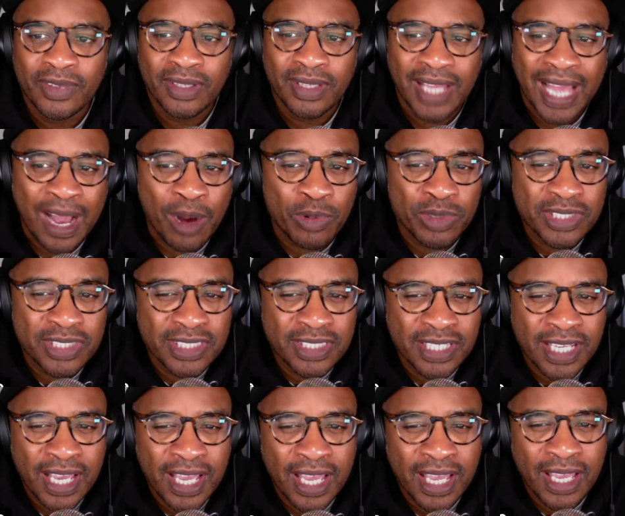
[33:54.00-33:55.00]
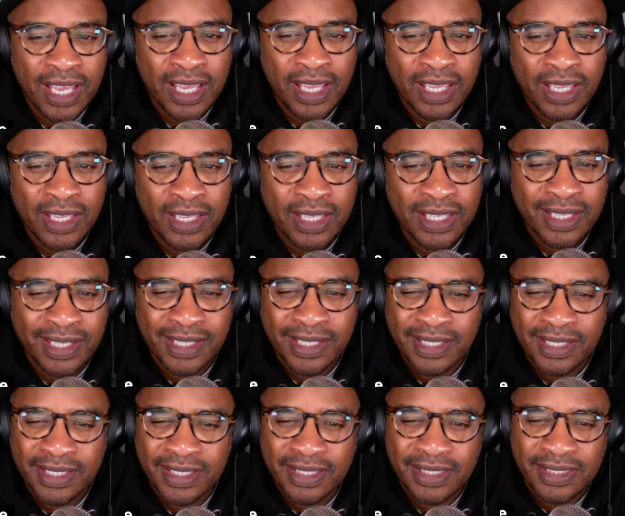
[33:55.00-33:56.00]
I would say
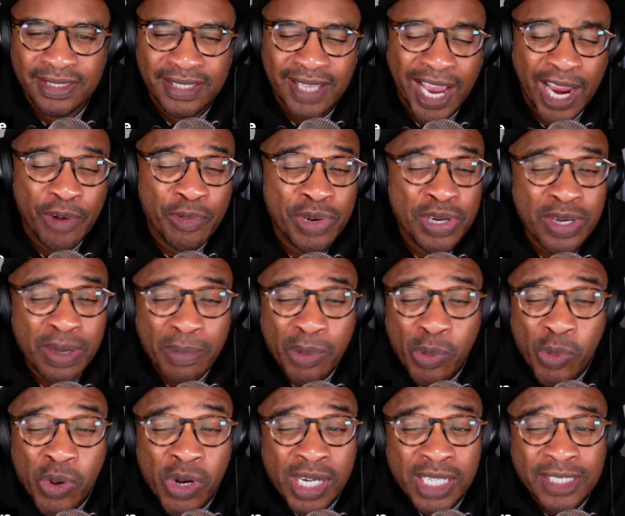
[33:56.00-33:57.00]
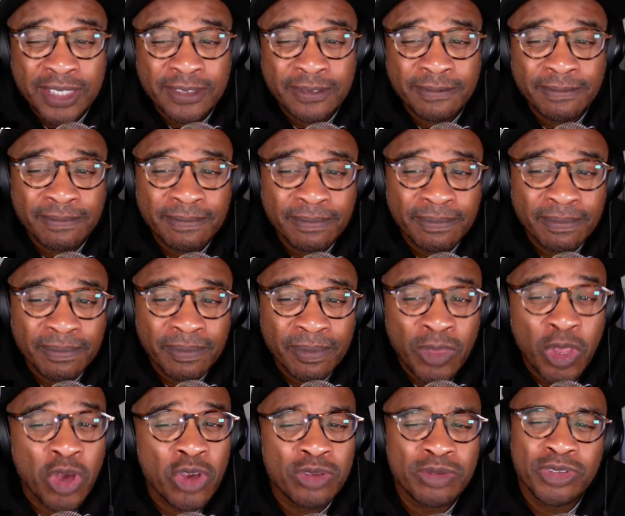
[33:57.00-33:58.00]
Kyrie number 1.
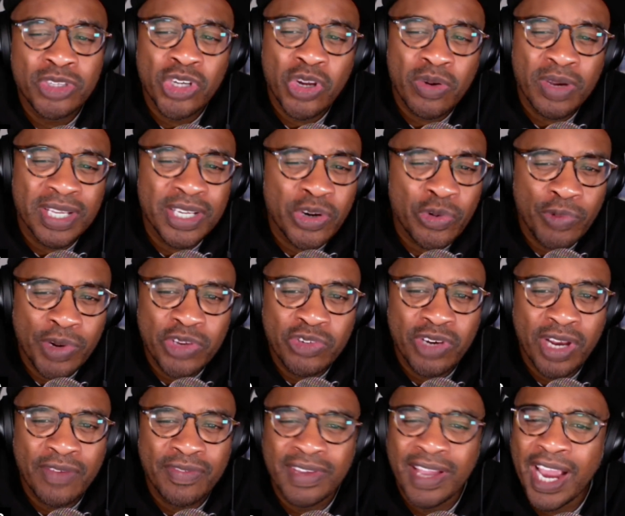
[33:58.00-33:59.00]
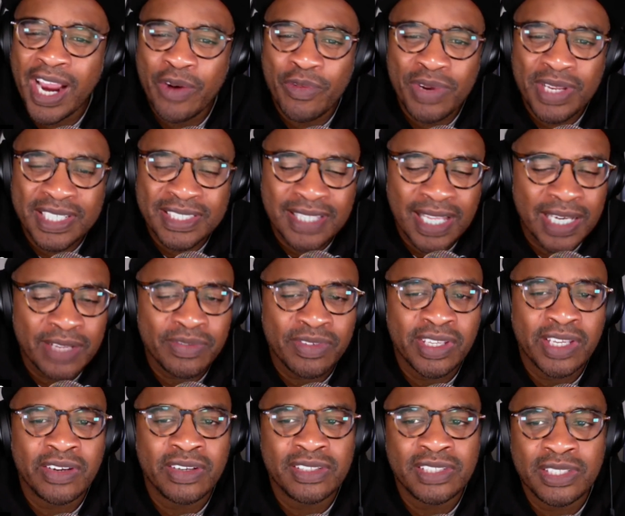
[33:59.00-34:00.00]
No, you know what? In a redraft, Kyrie is not even
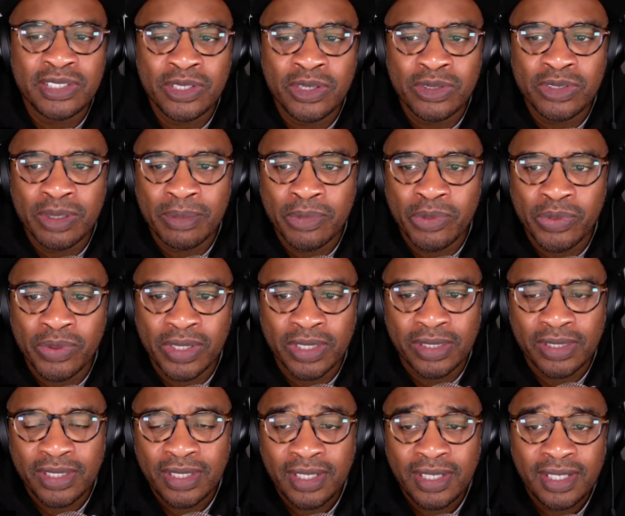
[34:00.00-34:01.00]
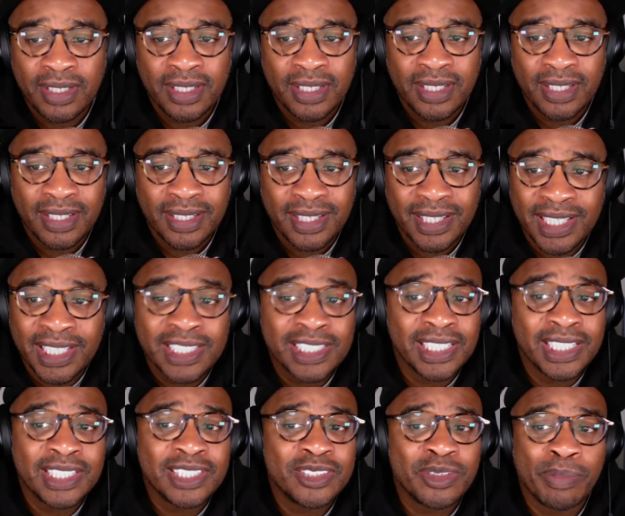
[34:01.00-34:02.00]
guaranteed to go number 1.
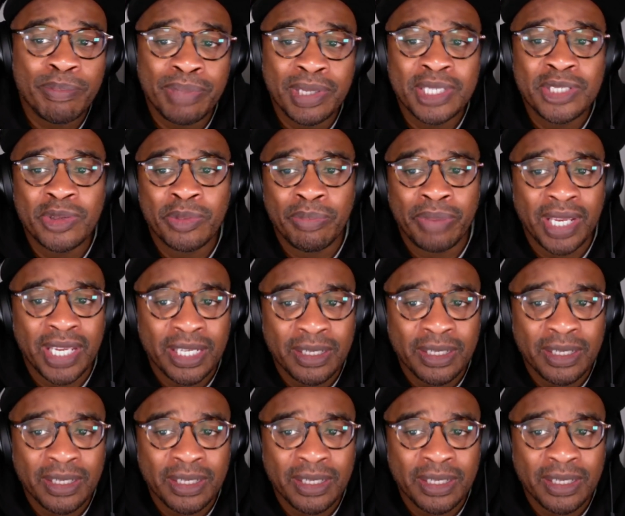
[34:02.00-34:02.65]
It is a big debate